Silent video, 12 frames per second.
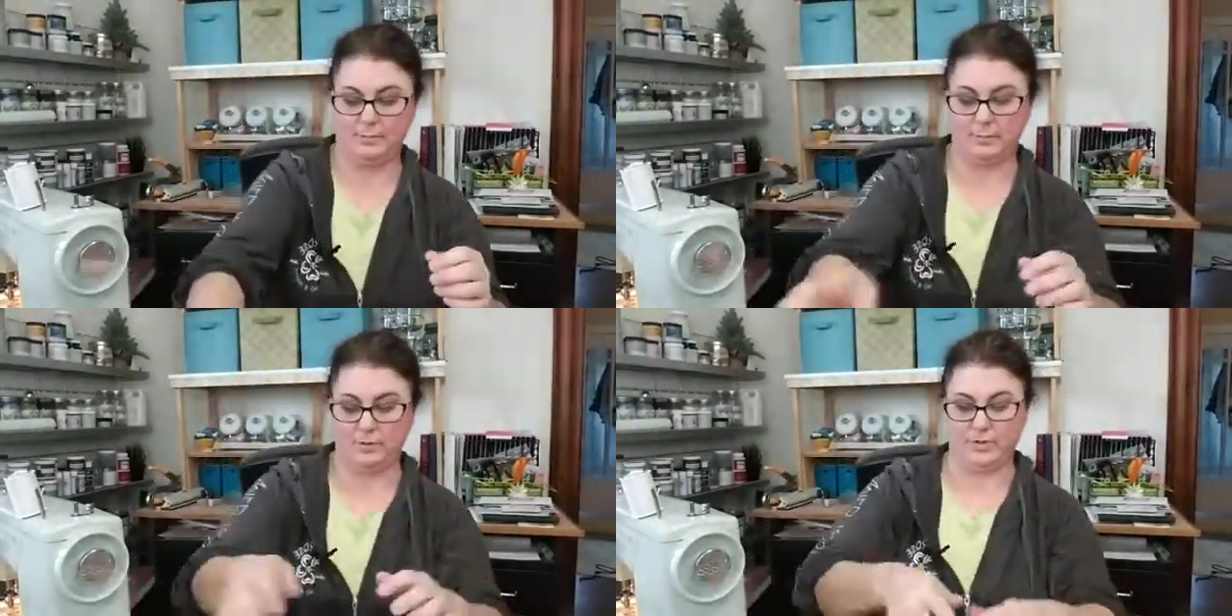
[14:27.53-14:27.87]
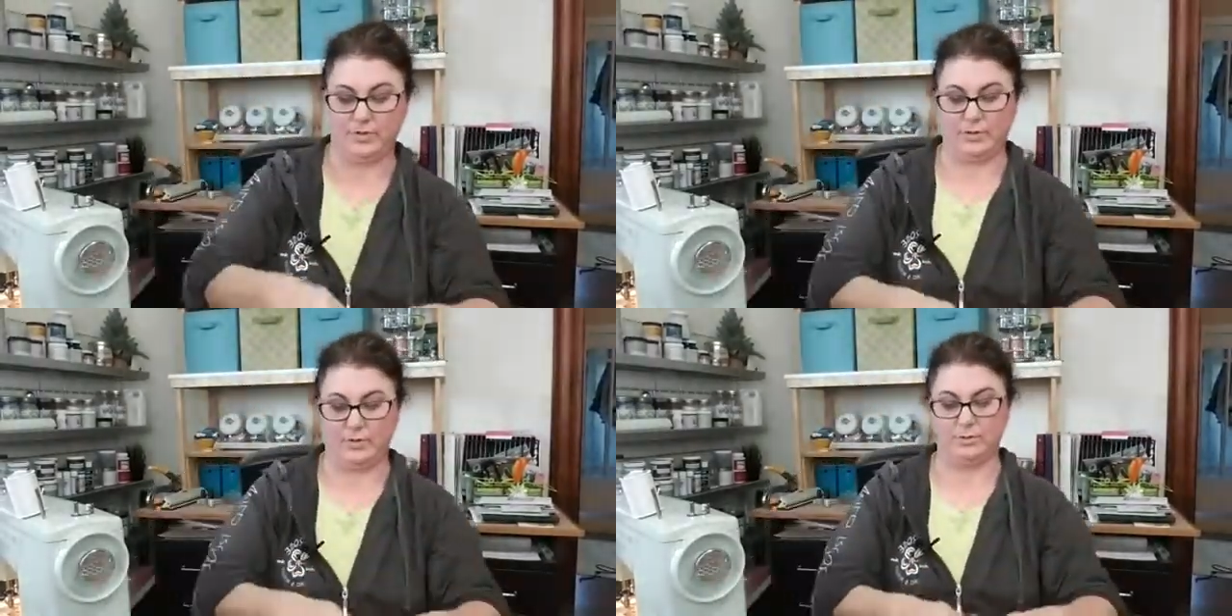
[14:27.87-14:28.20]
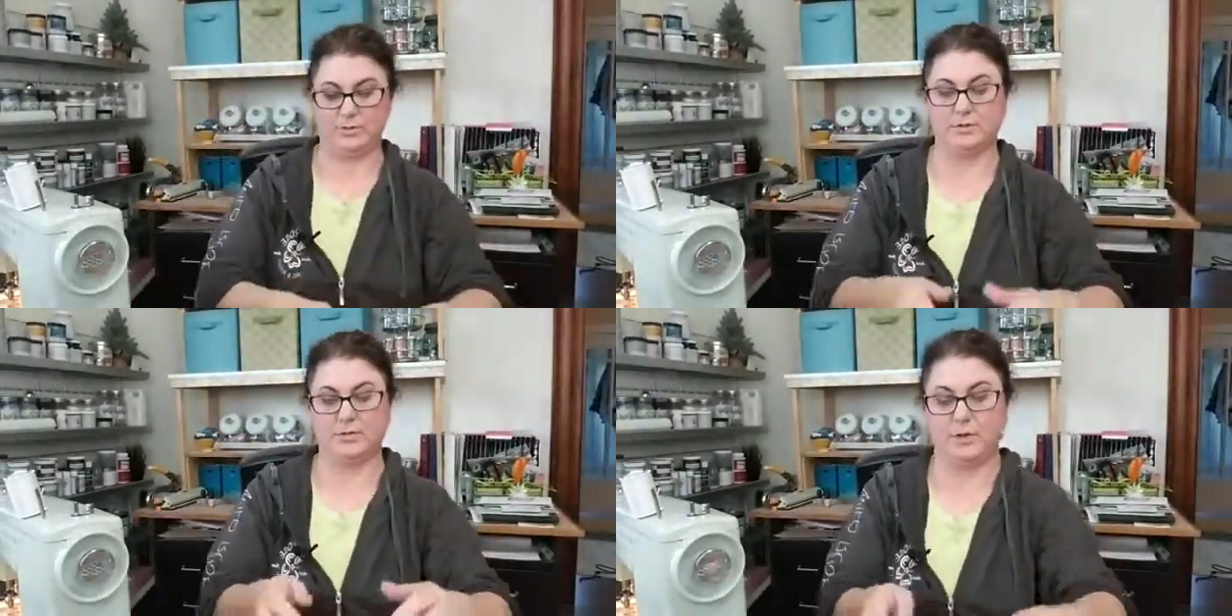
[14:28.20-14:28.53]
pulling
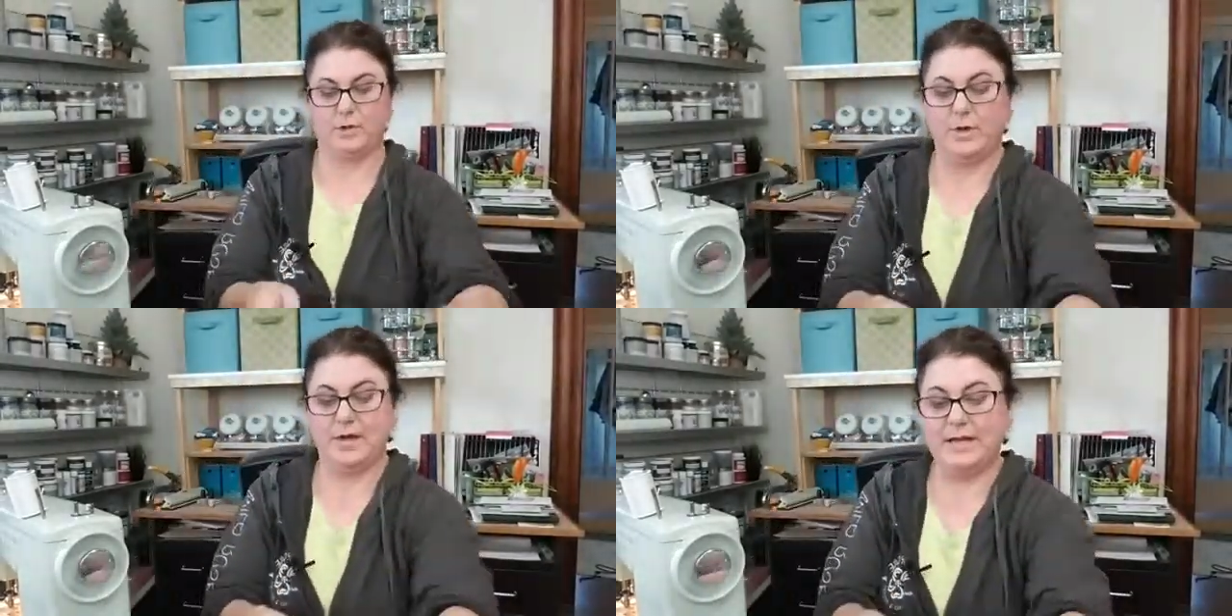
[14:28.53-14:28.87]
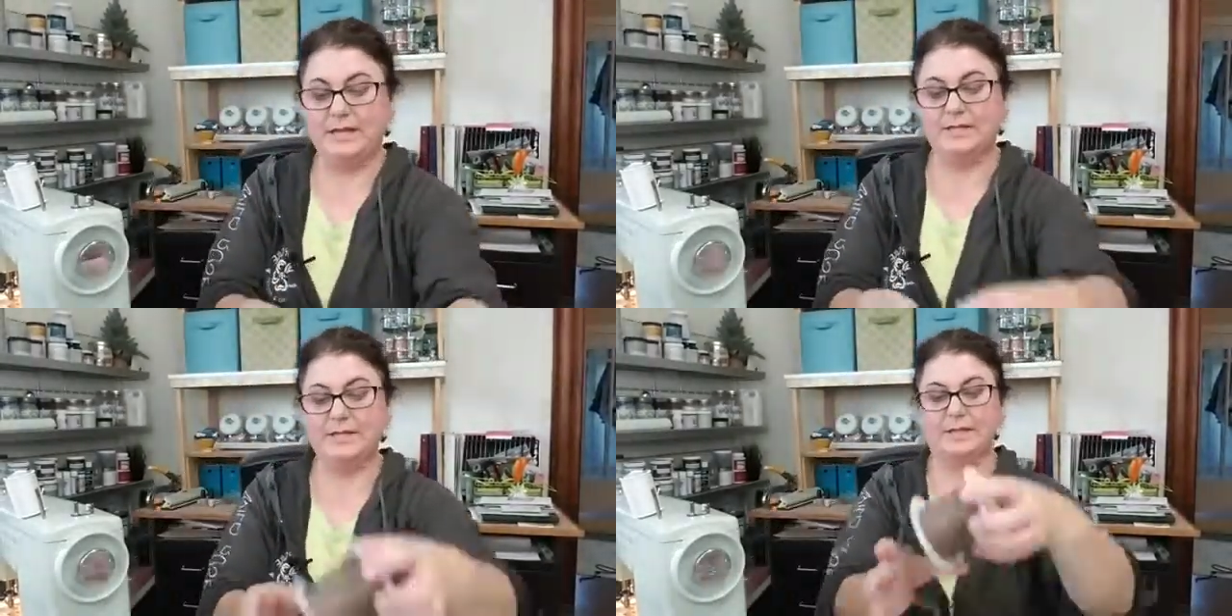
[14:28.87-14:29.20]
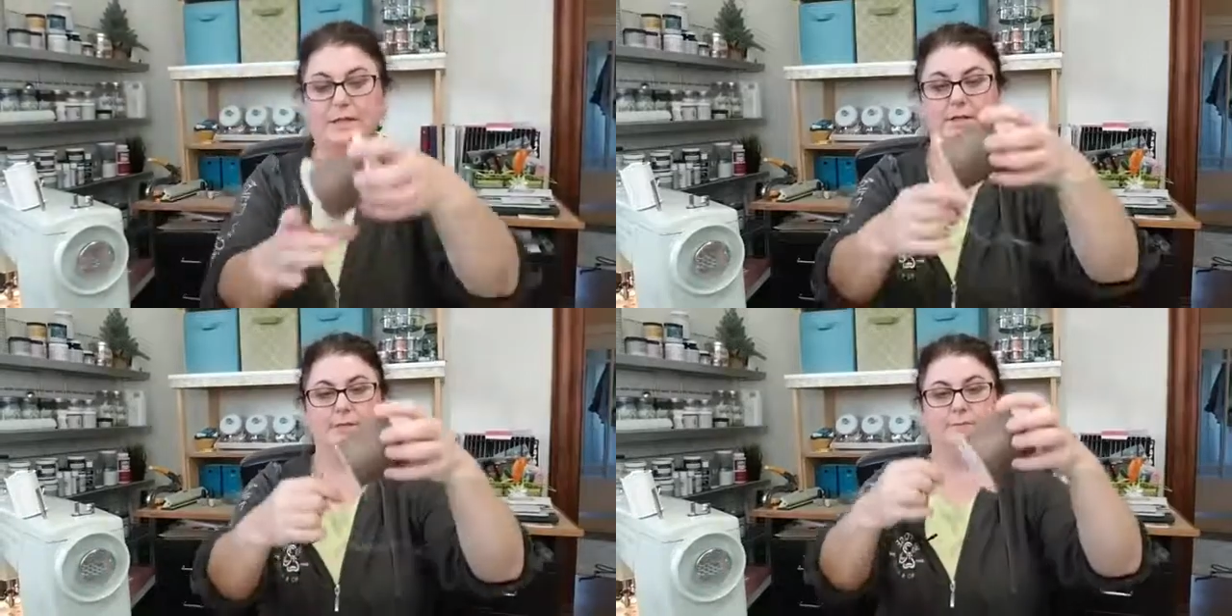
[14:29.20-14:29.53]
those. So what I
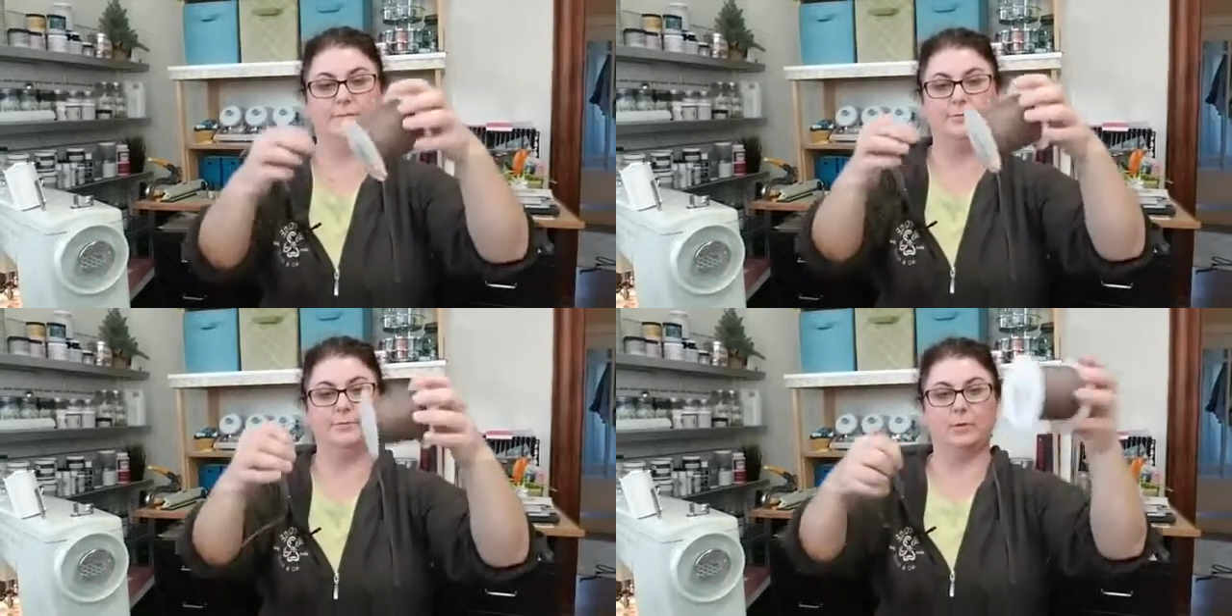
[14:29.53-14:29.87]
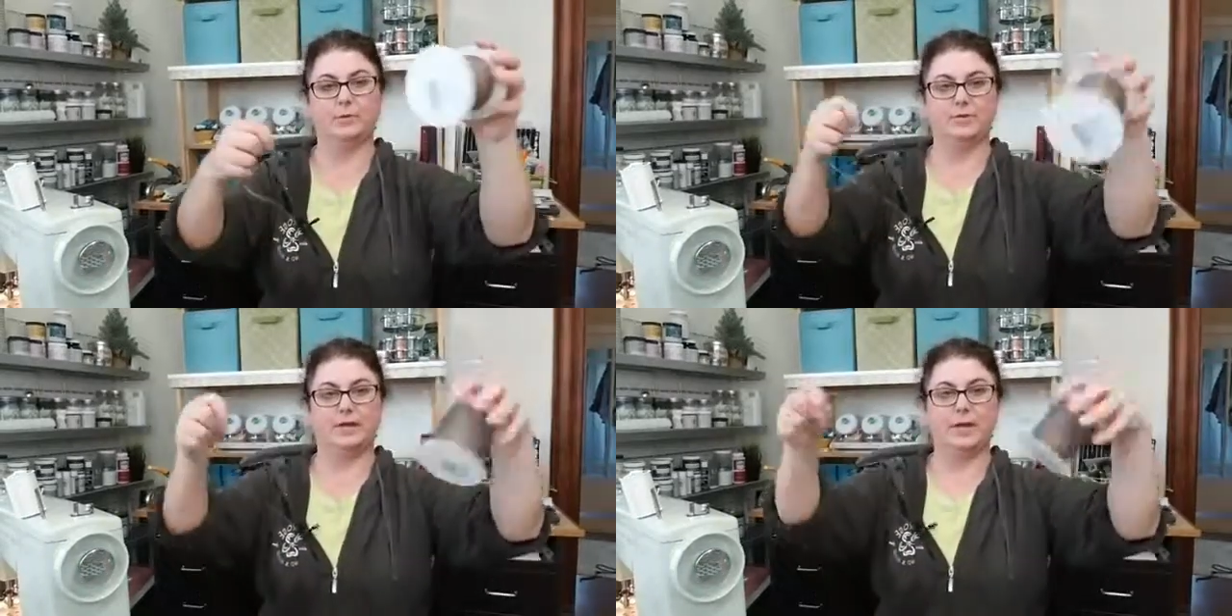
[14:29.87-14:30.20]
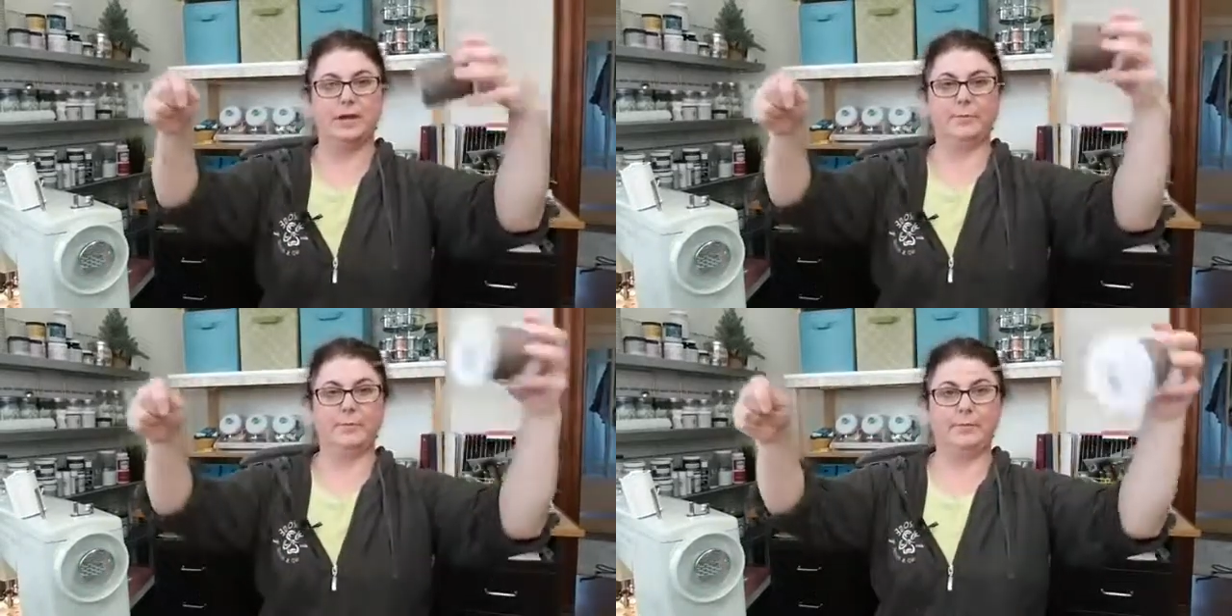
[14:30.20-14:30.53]
did is I
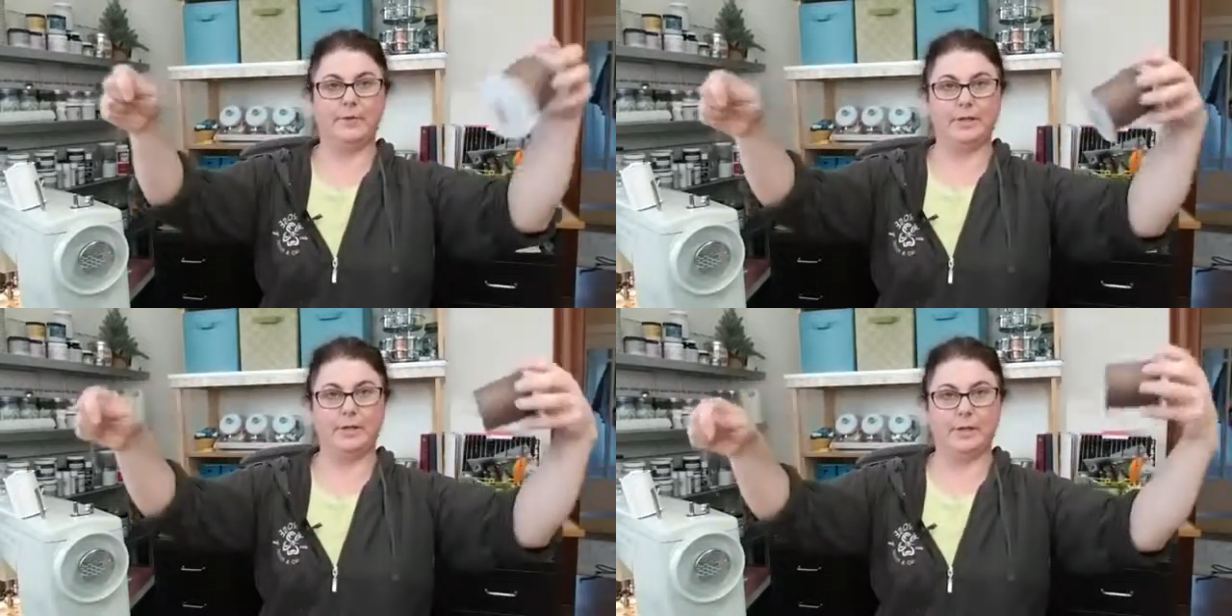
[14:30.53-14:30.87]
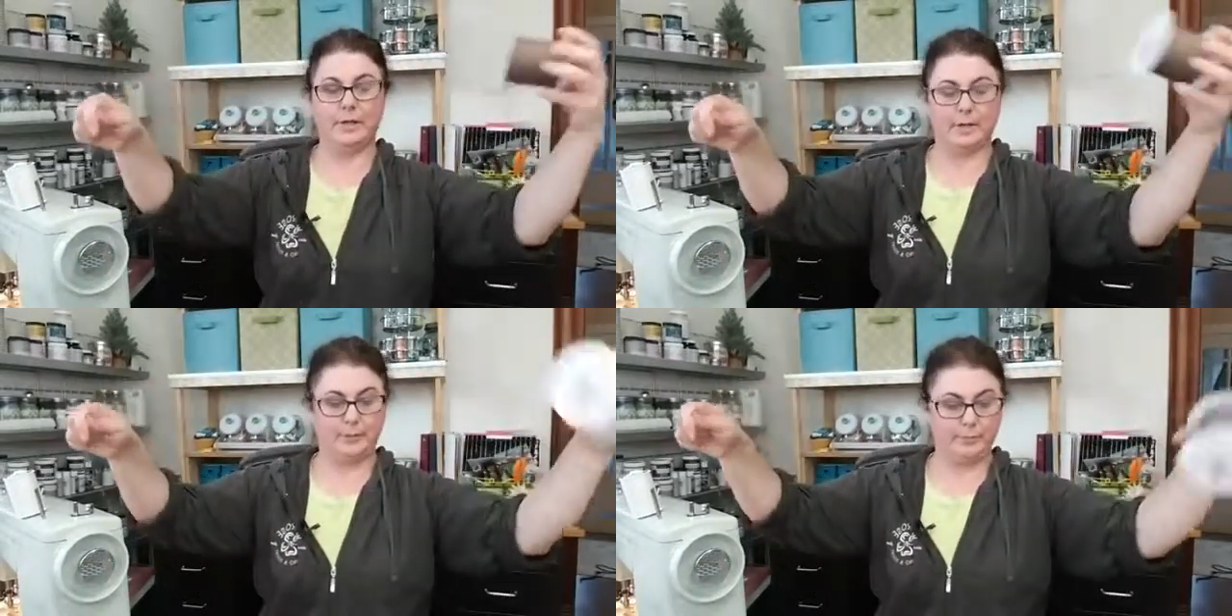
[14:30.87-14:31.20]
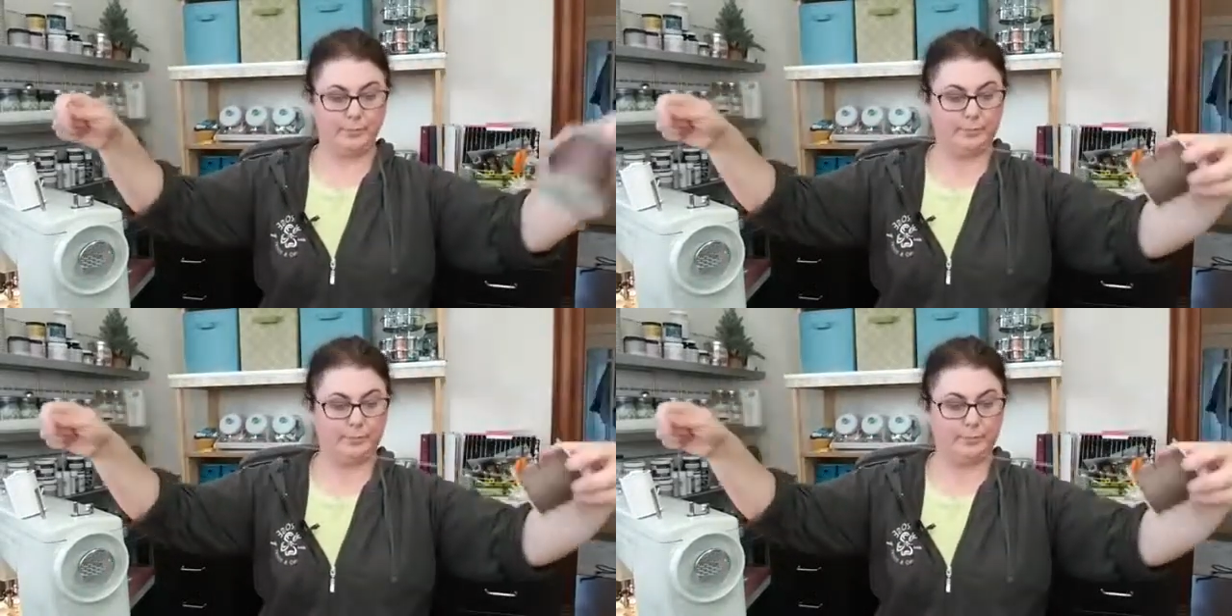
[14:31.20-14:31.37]
got a